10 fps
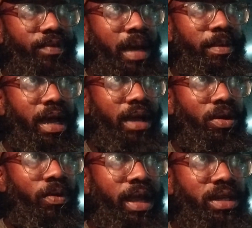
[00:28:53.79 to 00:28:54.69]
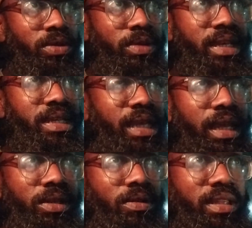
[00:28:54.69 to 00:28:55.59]
I'm not going to
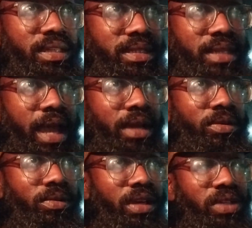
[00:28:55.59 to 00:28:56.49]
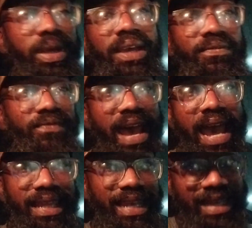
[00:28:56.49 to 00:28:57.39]
continue this cycle, because we can
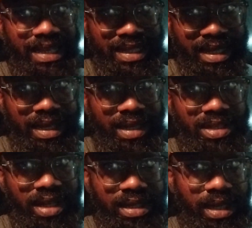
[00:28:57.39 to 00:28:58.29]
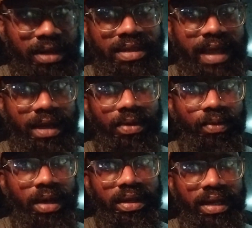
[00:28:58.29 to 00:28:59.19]
find anything to continue the cycle,
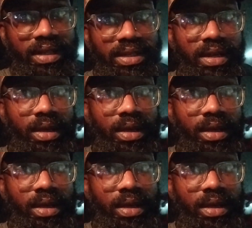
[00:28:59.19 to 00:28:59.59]
whether it's